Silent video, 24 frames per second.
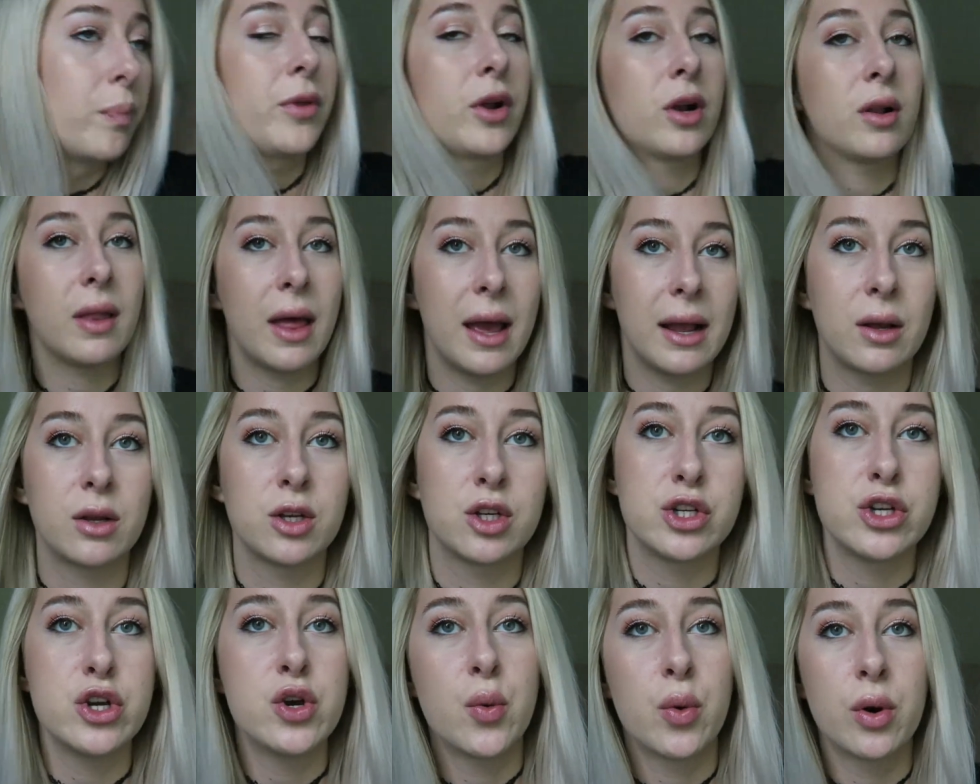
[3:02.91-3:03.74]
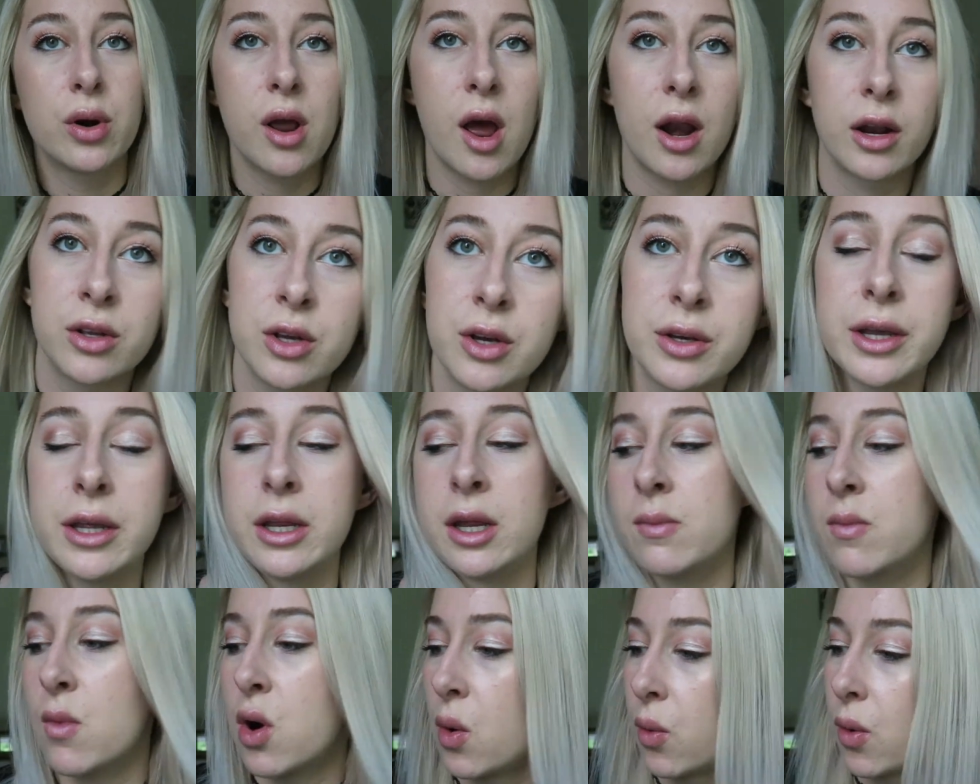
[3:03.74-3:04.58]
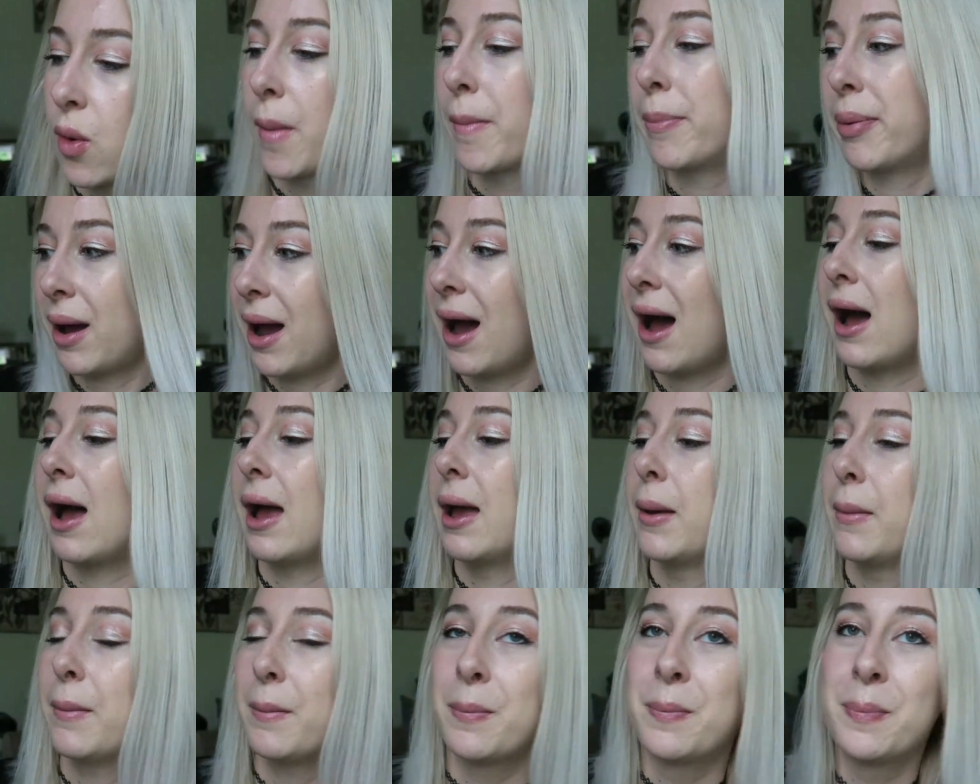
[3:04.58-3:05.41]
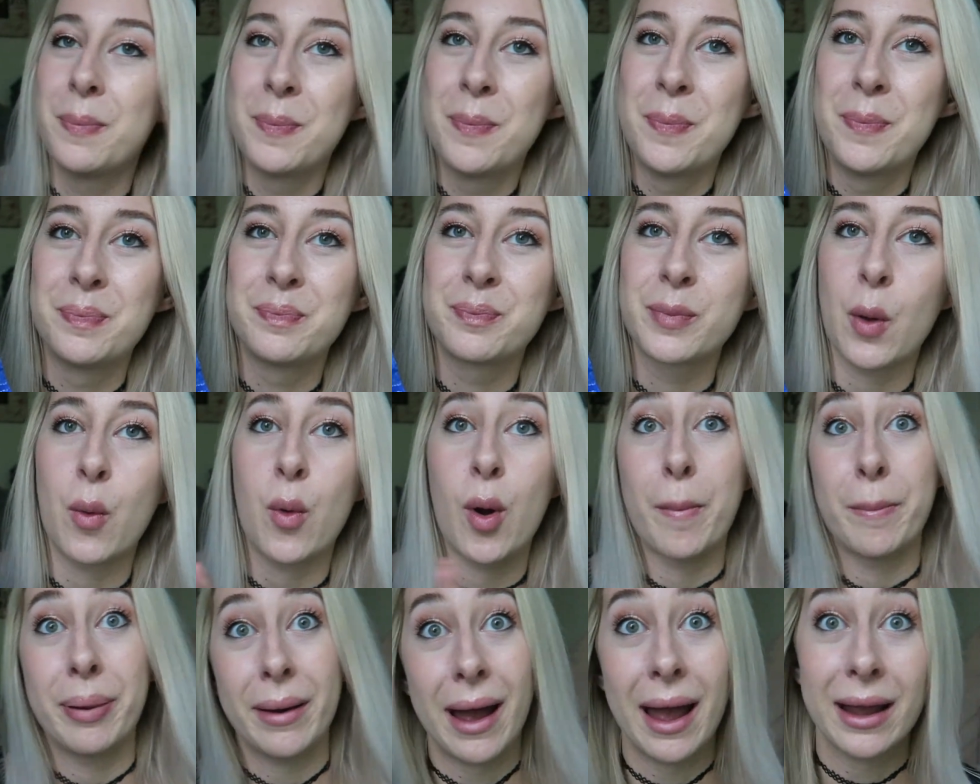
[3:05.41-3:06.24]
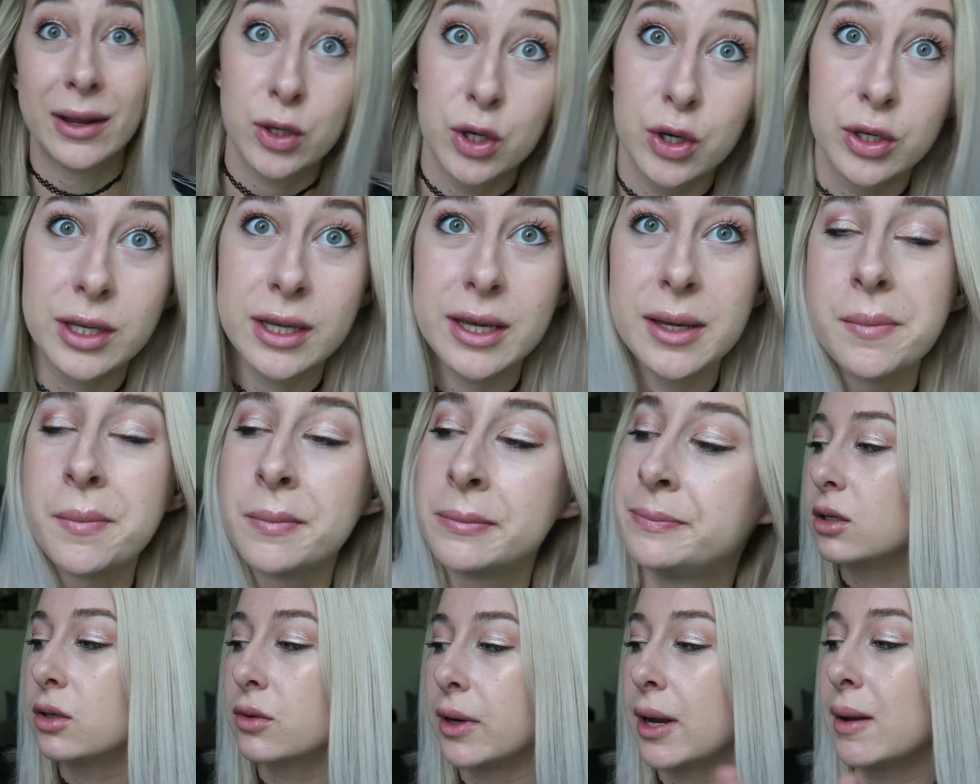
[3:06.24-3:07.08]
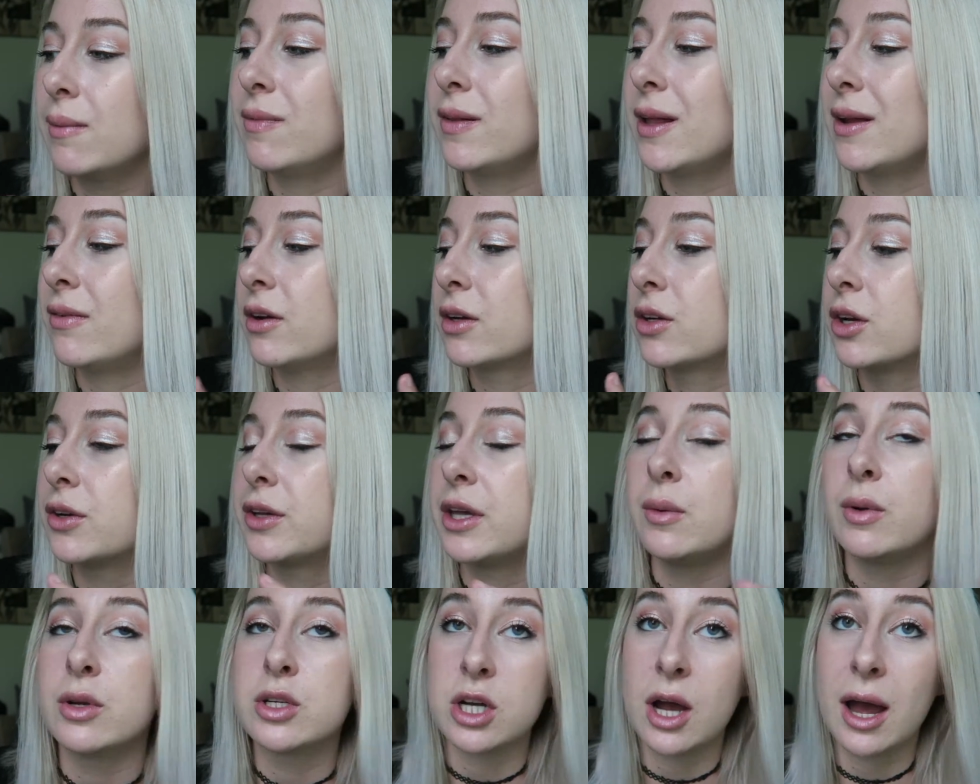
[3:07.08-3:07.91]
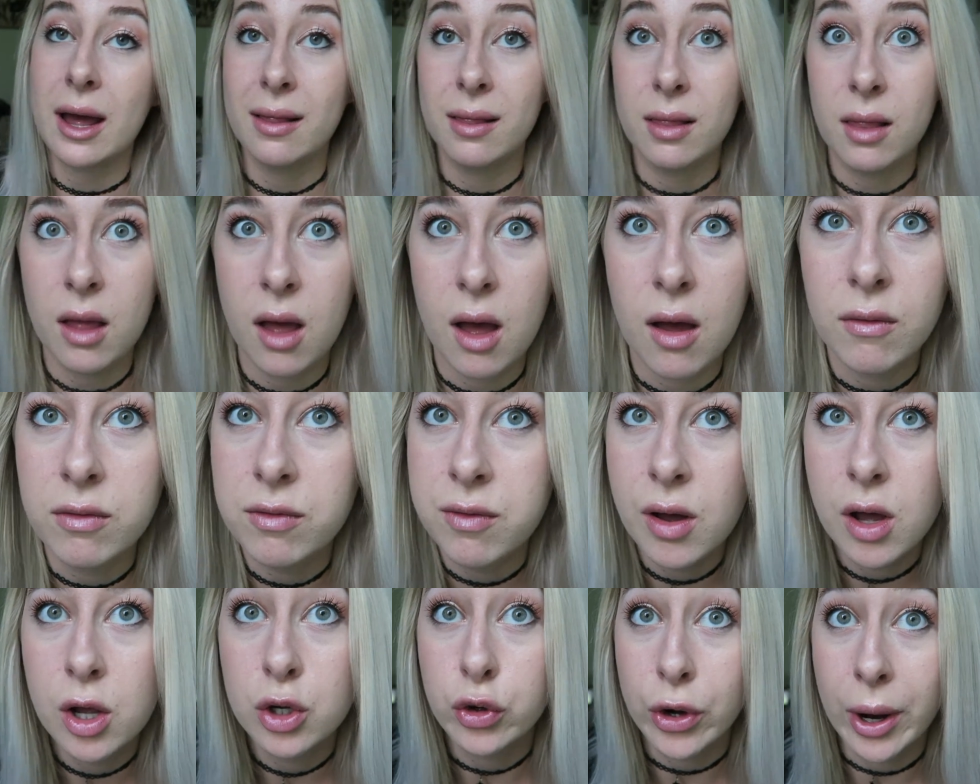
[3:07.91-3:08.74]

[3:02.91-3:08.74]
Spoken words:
They're like, shoot, we're not a cookie anymore, we're a pie. We're a pie cookie. Graham flavored cookie, which I love.